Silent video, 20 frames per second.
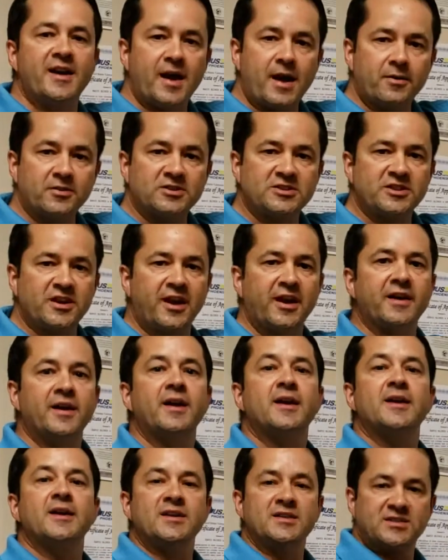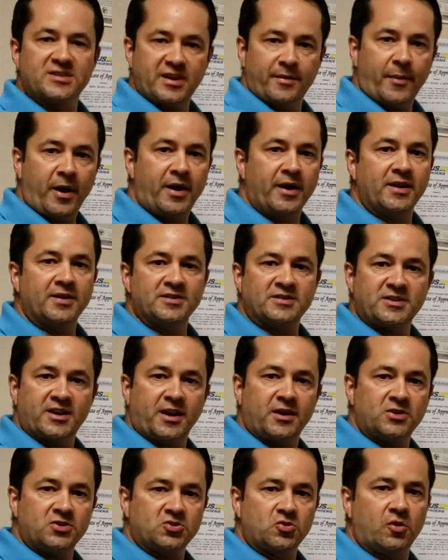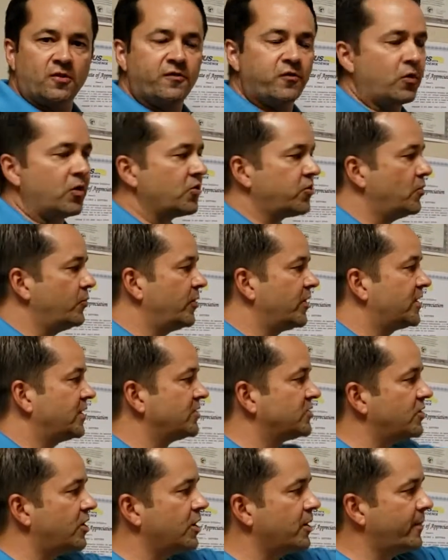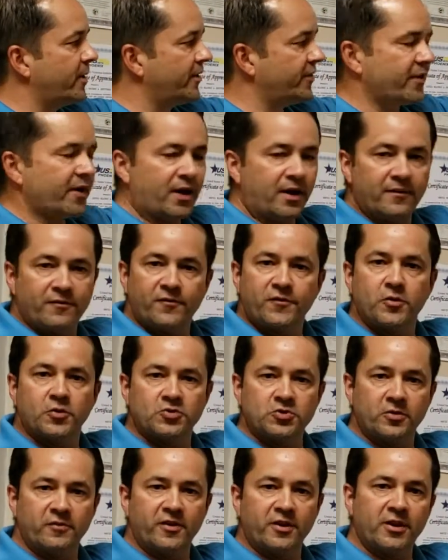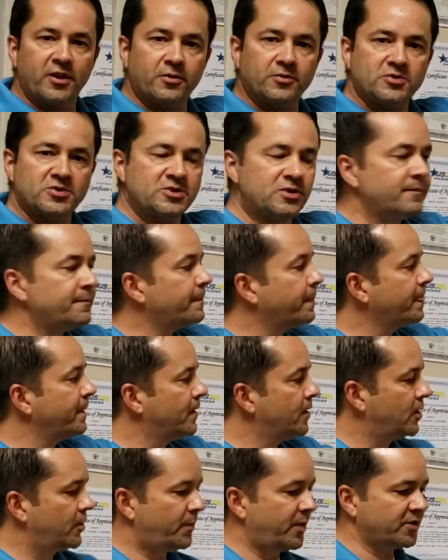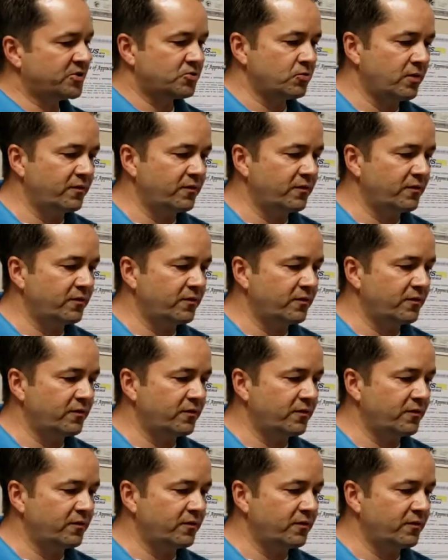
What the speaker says: outside, semi-inside, and so forth, and we can talk about that in future videos. But to